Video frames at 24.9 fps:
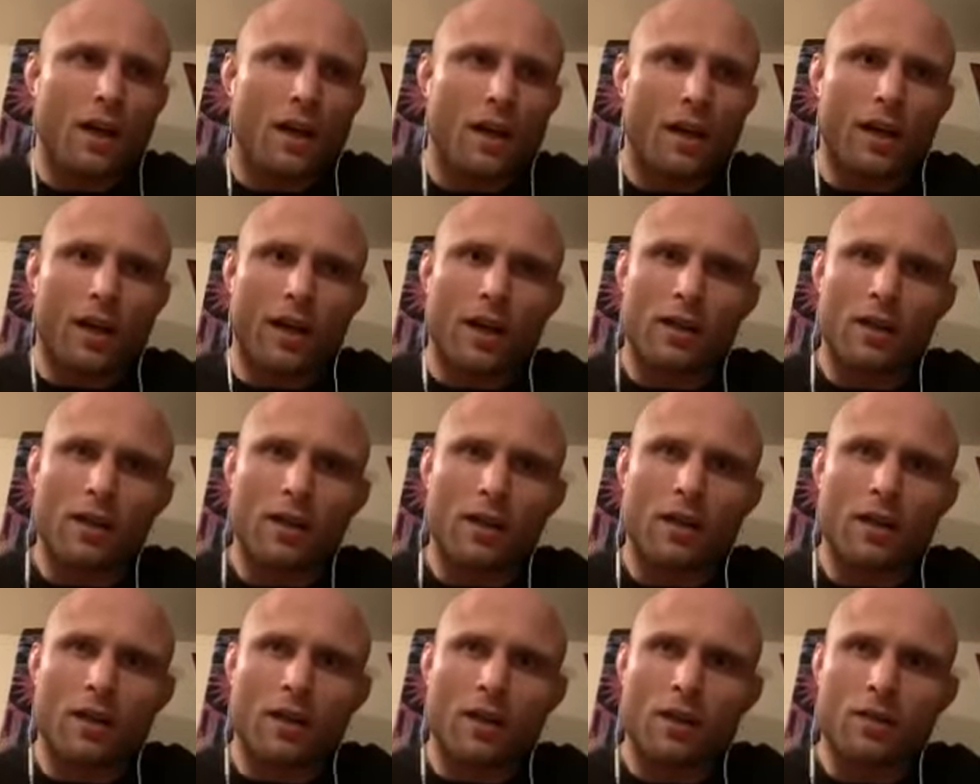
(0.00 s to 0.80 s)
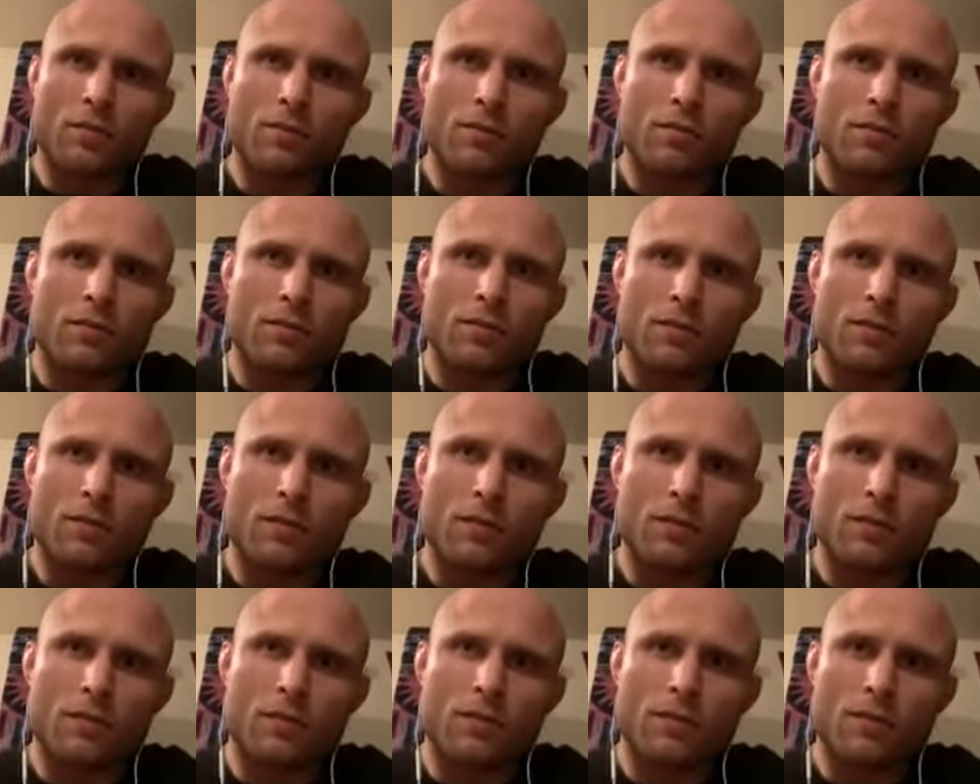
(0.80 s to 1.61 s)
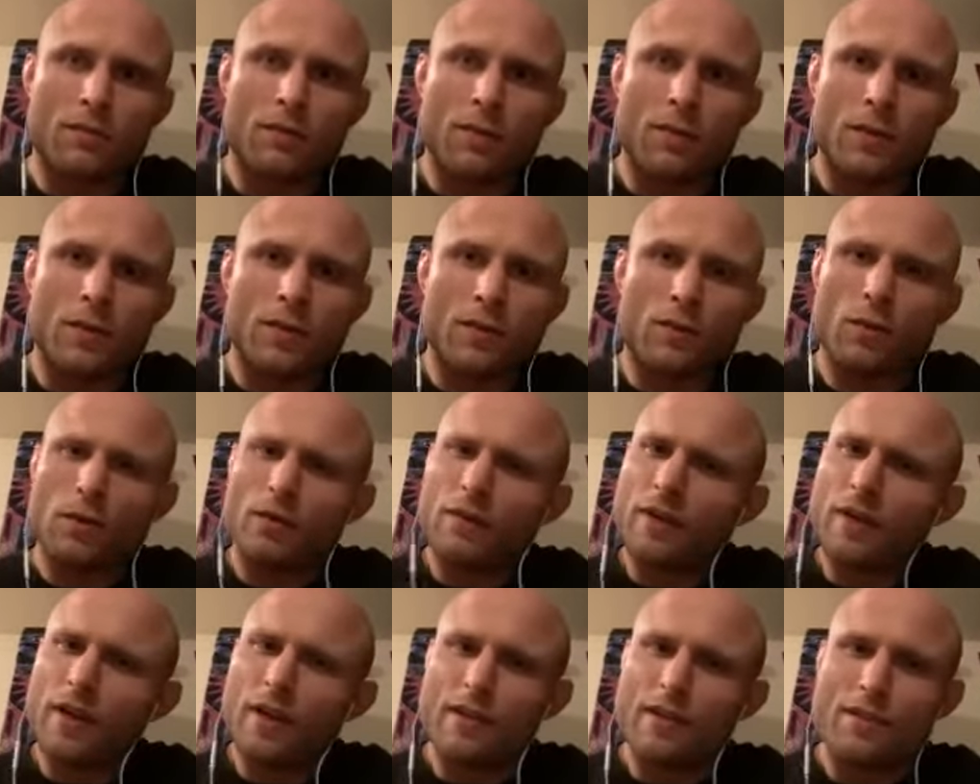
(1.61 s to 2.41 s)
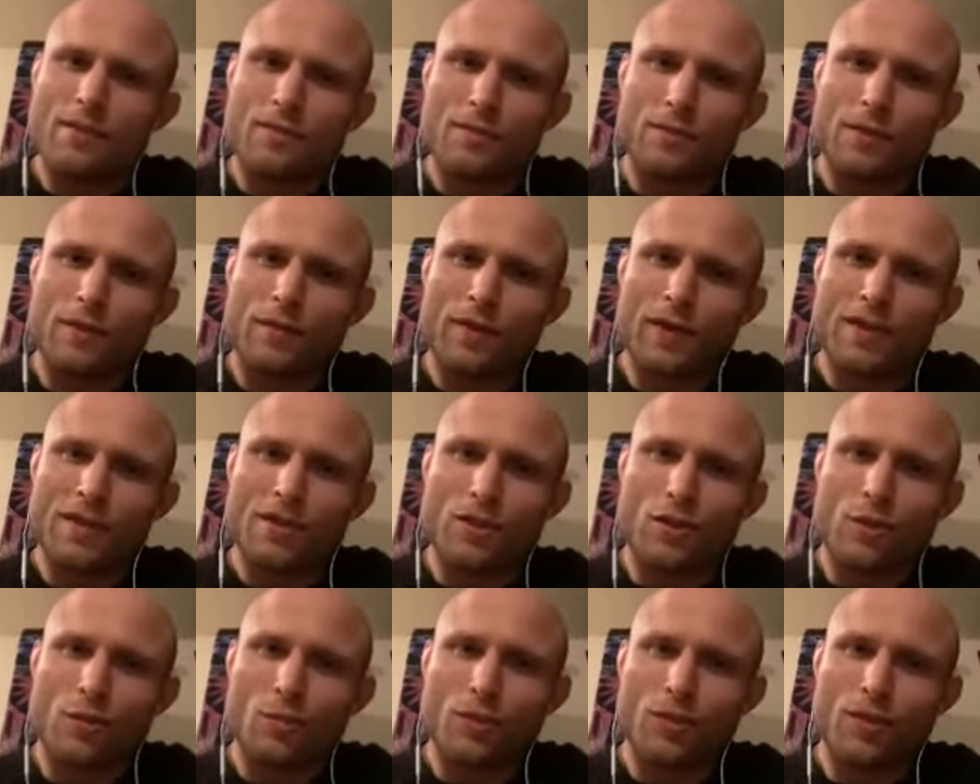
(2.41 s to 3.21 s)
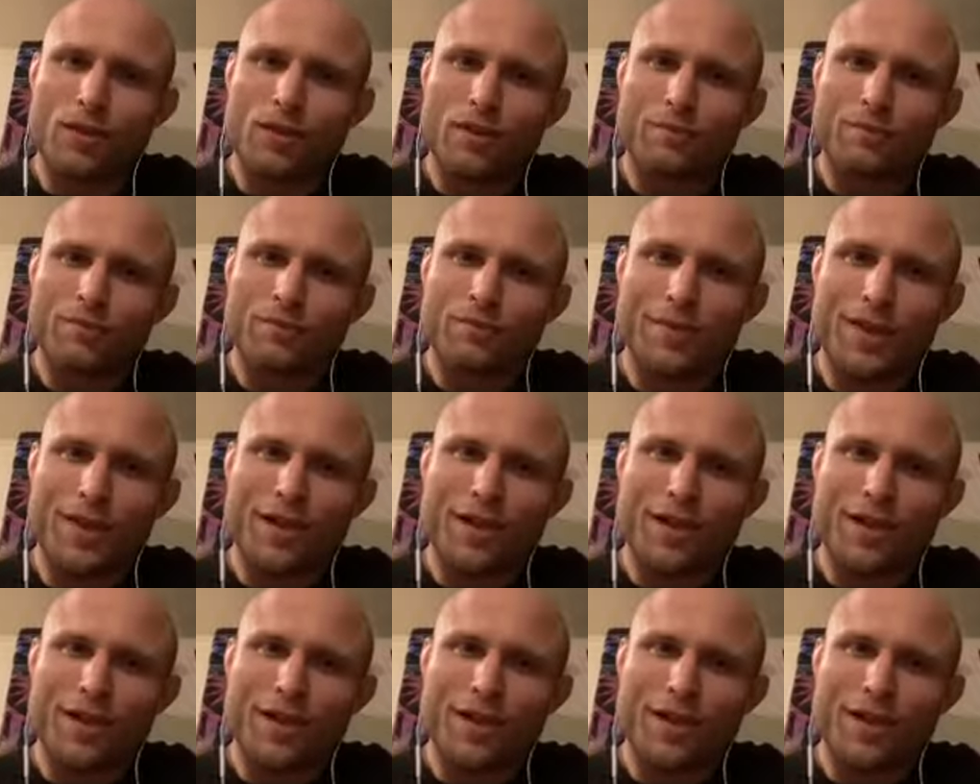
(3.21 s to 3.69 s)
And we'll find some